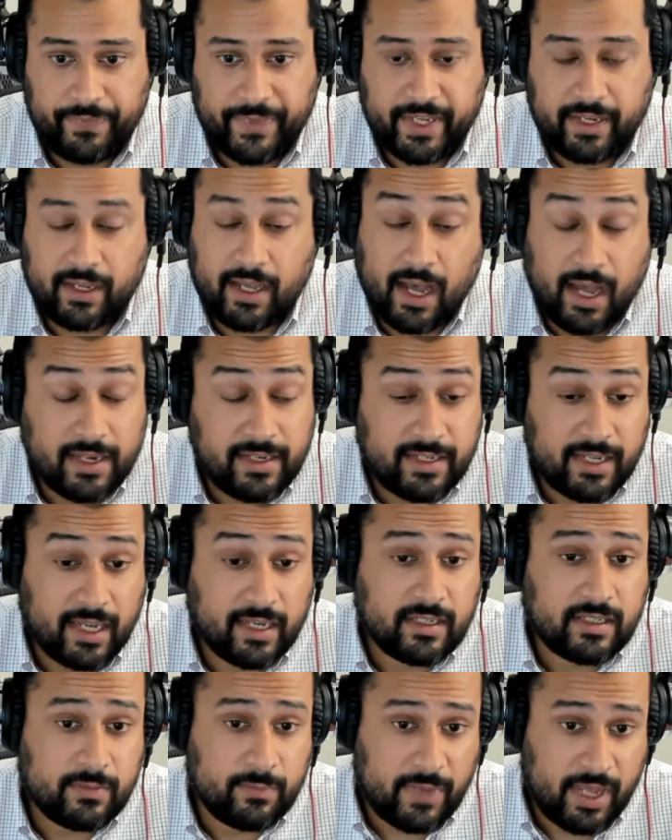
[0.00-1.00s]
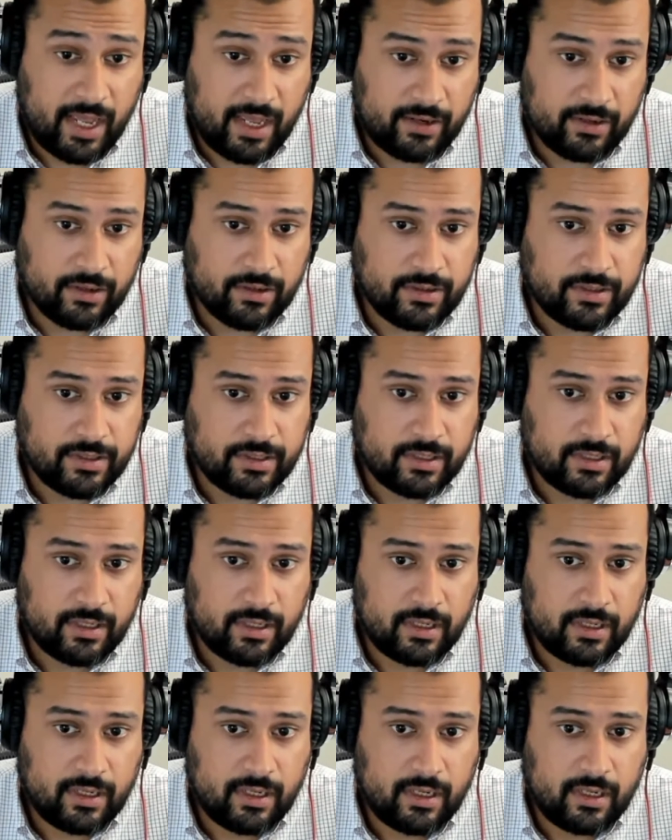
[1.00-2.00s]
Context matters,
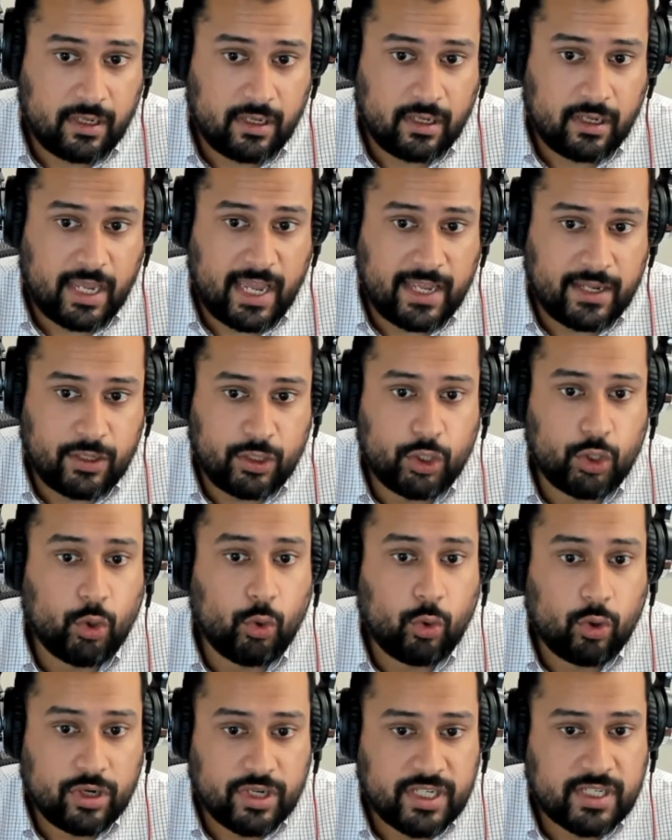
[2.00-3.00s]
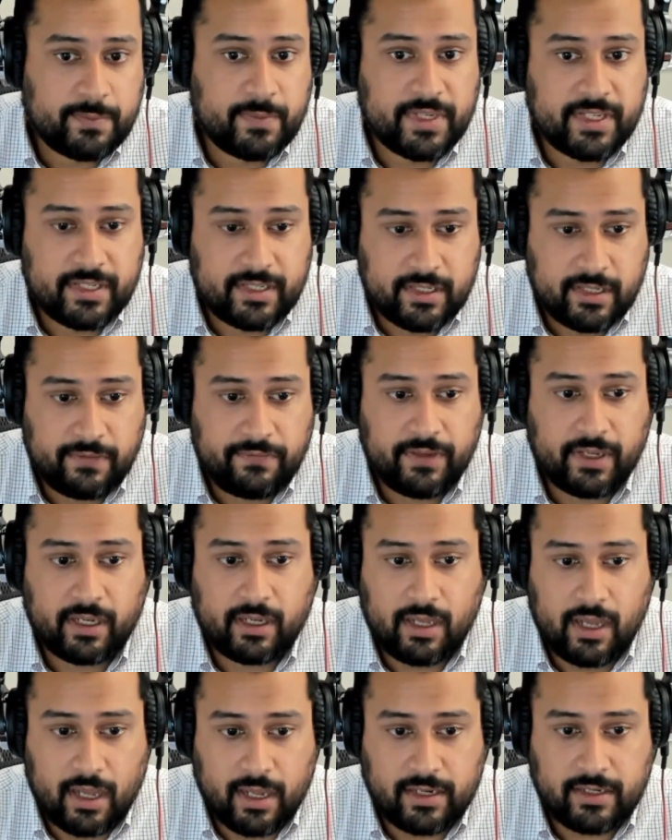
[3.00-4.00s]
and your
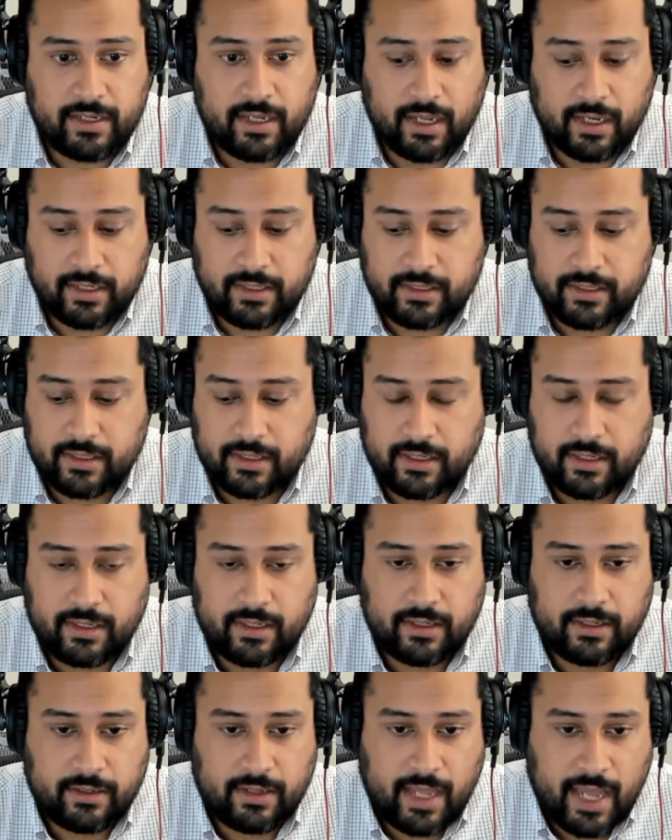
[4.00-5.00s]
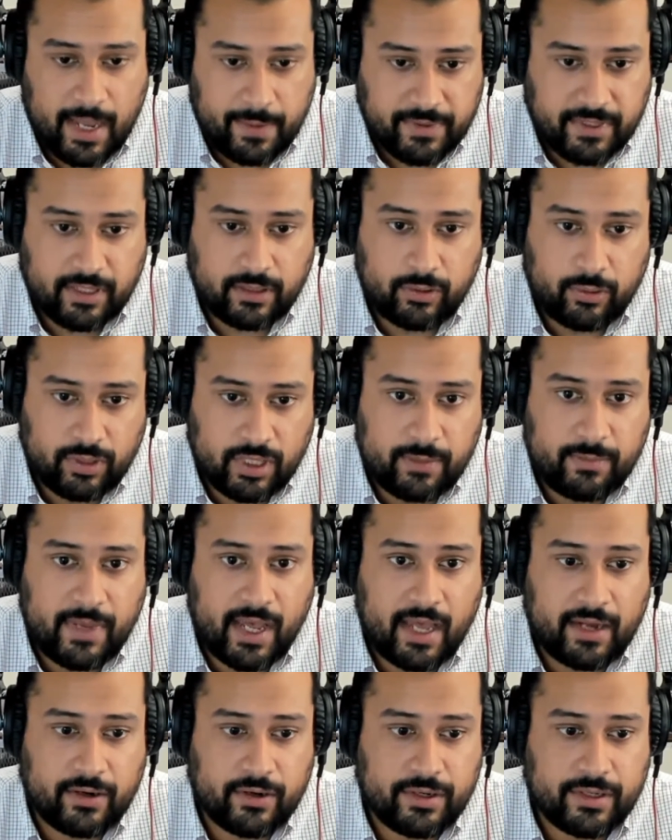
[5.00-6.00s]
specific context absolutely
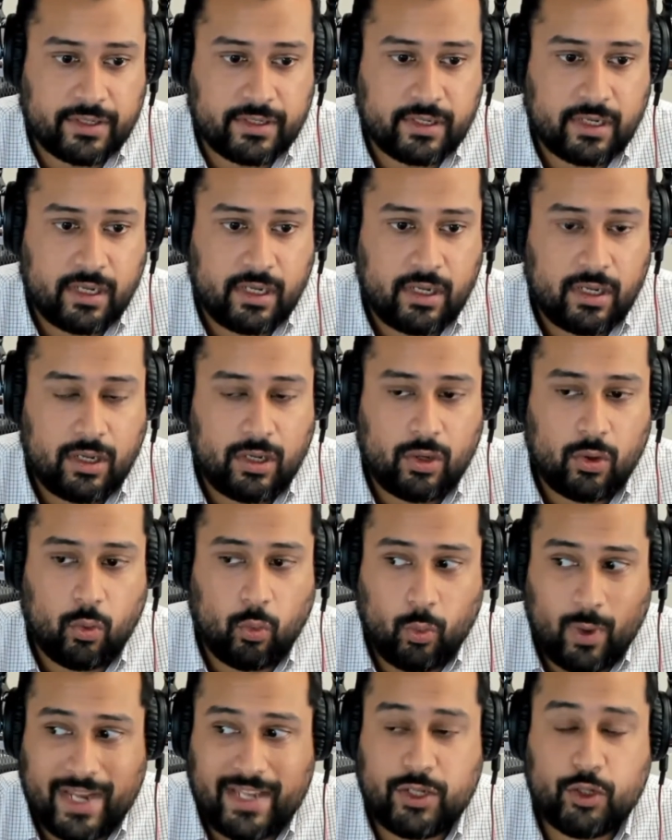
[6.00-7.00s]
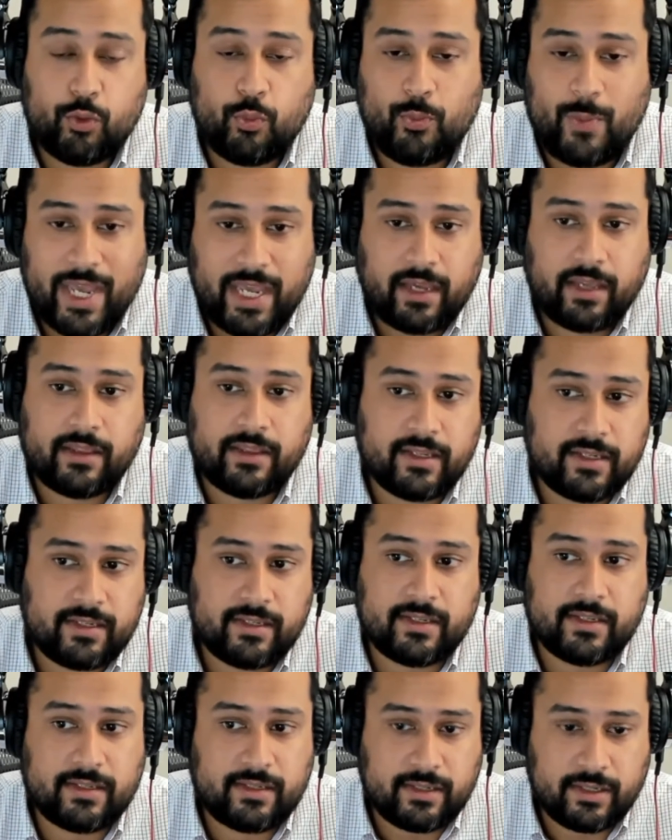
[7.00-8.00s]
matters when you make this
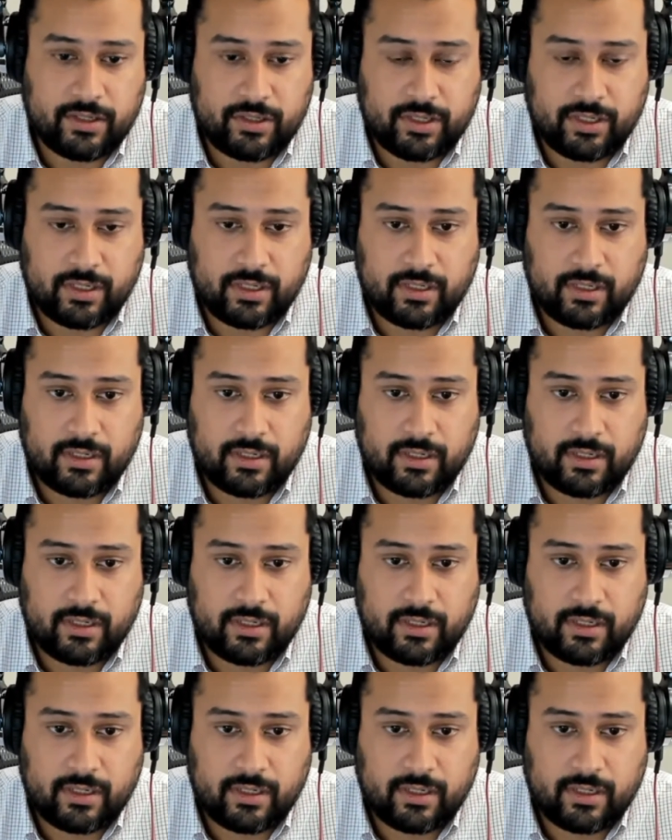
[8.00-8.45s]
decision,